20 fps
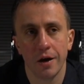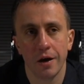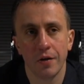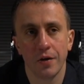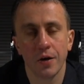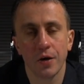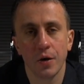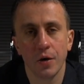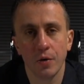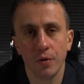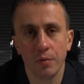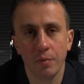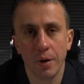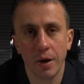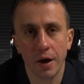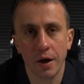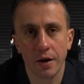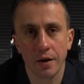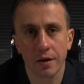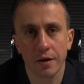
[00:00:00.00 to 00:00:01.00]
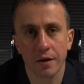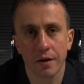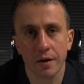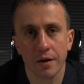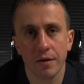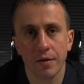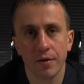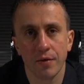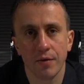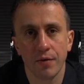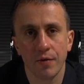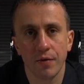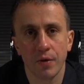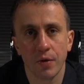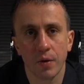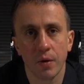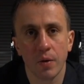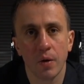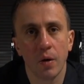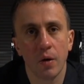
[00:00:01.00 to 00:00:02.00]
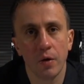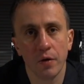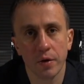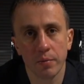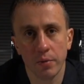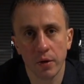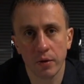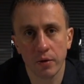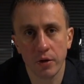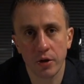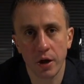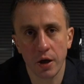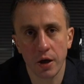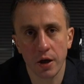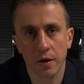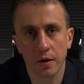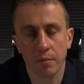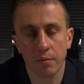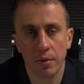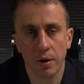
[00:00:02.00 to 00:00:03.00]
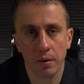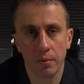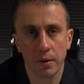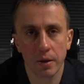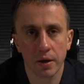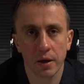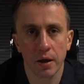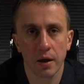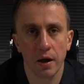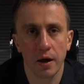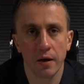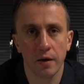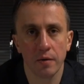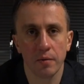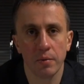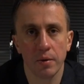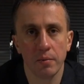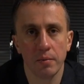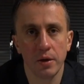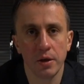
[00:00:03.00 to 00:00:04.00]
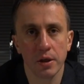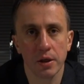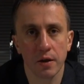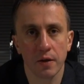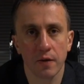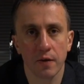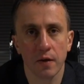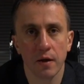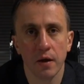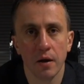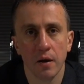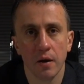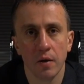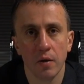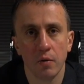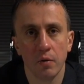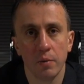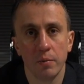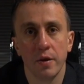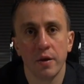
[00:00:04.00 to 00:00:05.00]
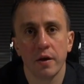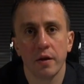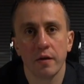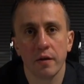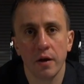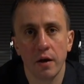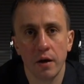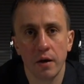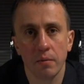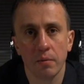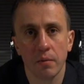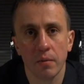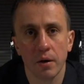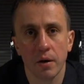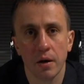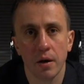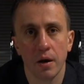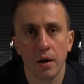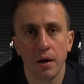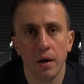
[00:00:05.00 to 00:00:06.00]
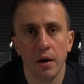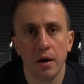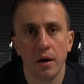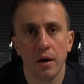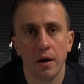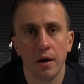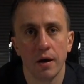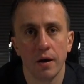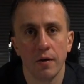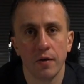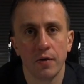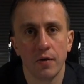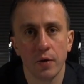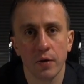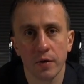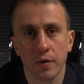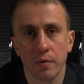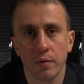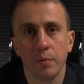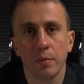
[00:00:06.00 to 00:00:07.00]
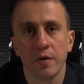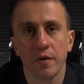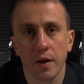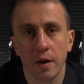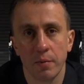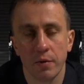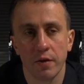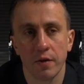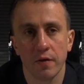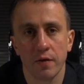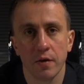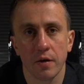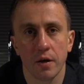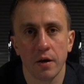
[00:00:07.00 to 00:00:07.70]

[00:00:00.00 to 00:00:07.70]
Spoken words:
The code base for all the blockchains, public and permissioned, will be the same. The tokens will be separate.